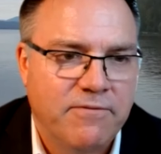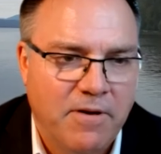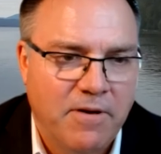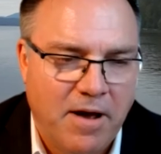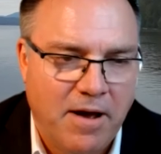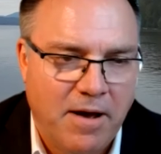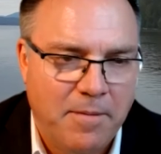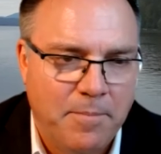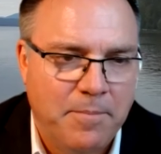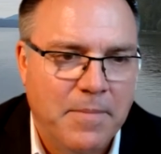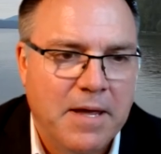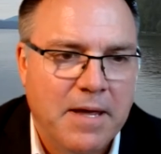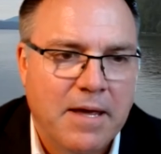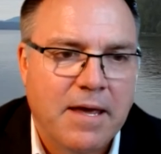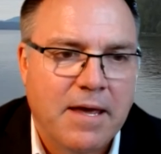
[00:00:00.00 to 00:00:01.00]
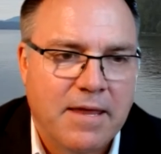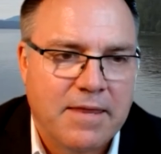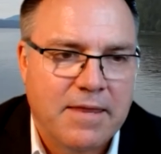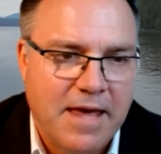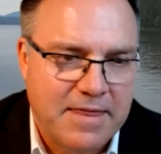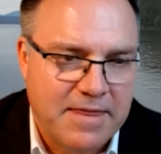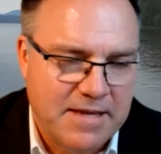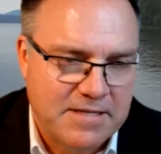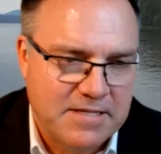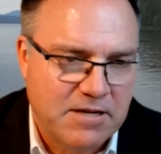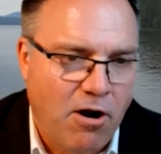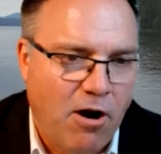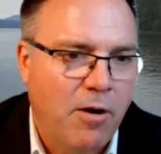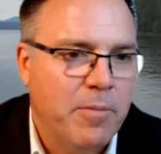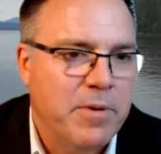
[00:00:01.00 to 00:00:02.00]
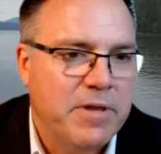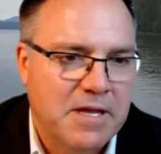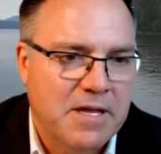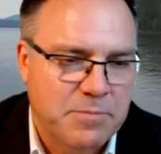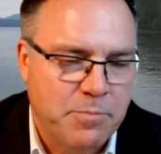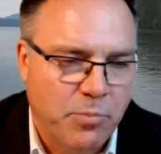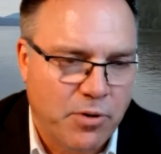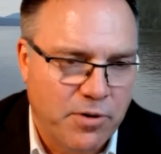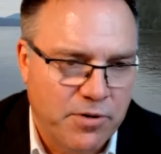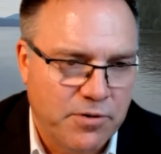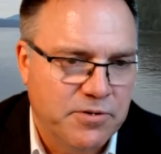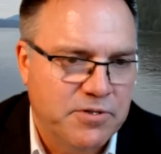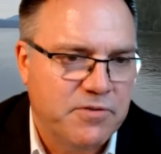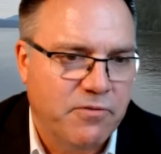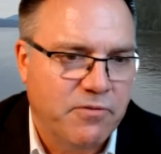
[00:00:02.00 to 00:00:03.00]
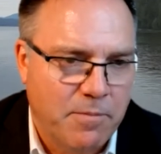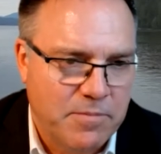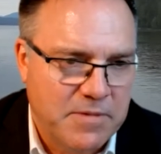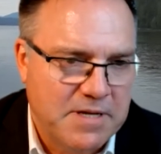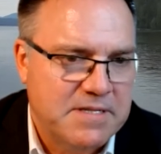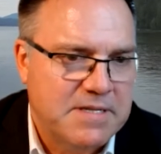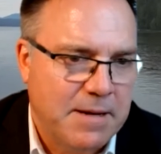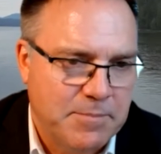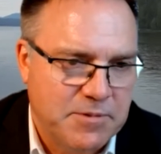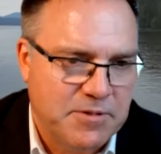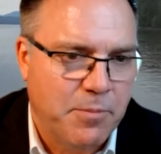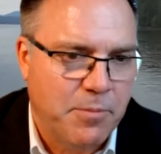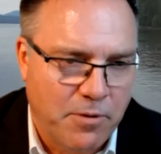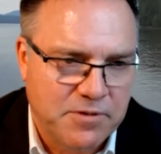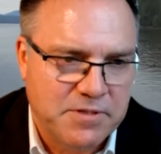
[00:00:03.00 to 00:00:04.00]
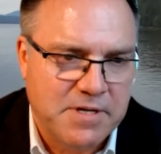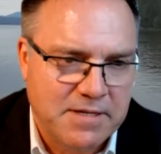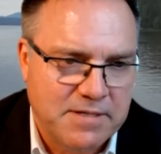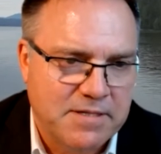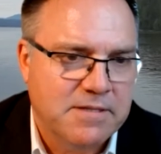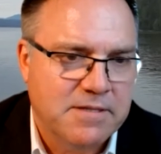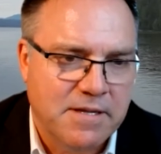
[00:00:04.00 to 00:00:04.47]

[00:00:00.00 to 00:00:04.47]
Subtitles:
that this carbon that's produced from these types of processes,